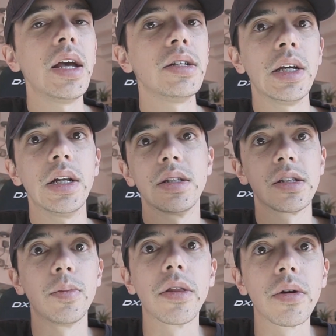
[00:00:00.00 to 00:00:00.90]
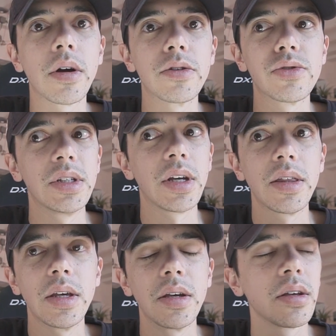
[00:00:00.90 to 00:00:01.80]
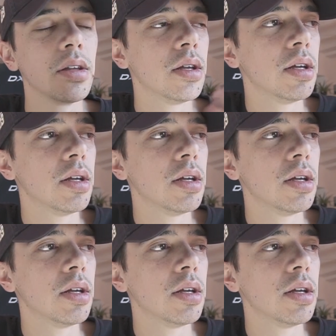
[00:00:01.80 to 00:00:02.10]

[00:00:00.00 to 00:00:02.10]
18 in some other countries, I think,